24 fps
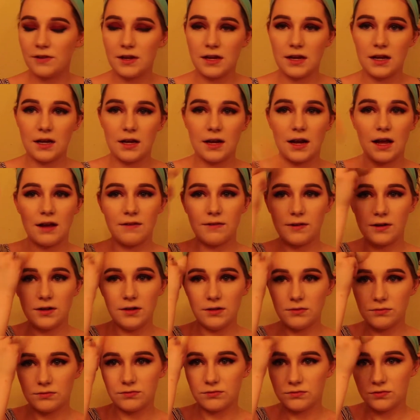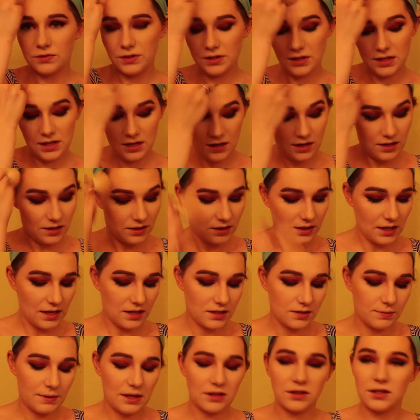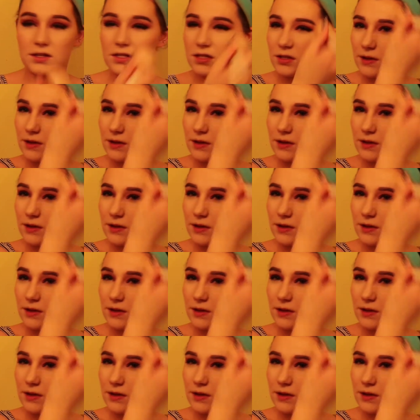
and I've heard really good things about this,